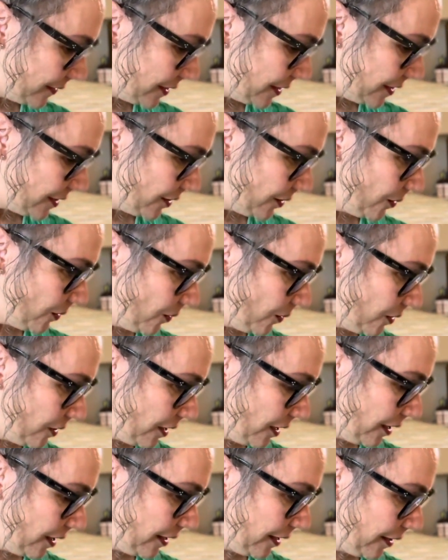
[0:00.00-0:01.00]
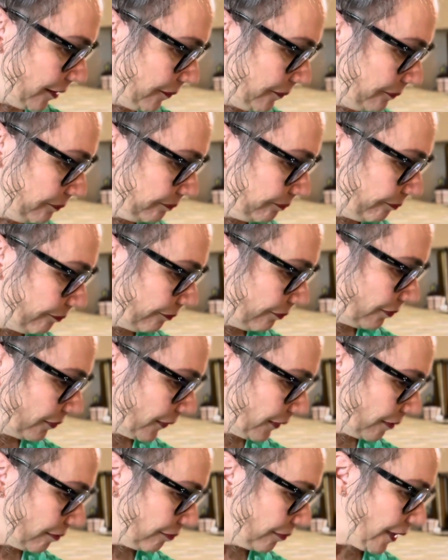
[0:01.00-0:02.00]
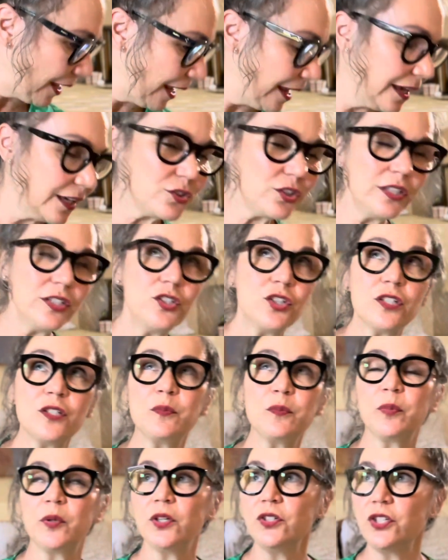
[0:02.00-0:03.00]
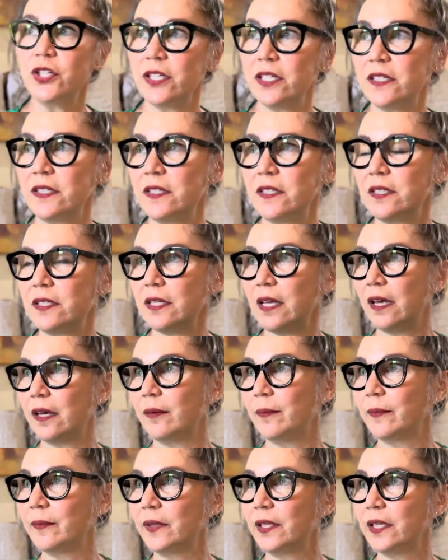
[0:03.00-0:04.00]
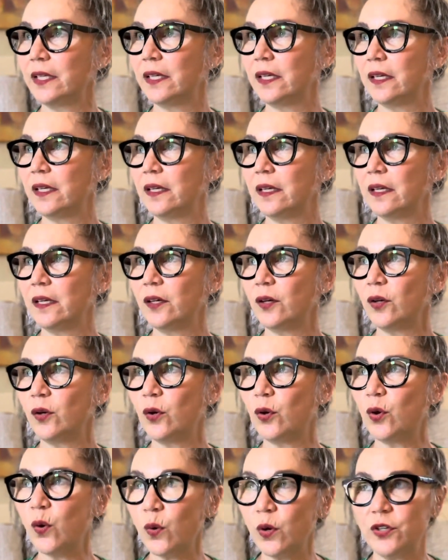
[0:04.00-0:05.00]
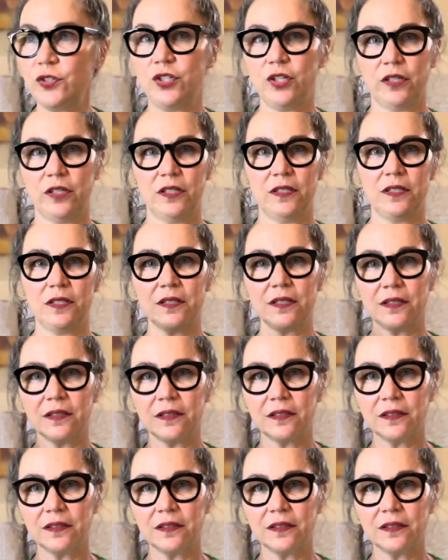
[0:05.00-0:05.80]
so I actually just purchased some gorgeous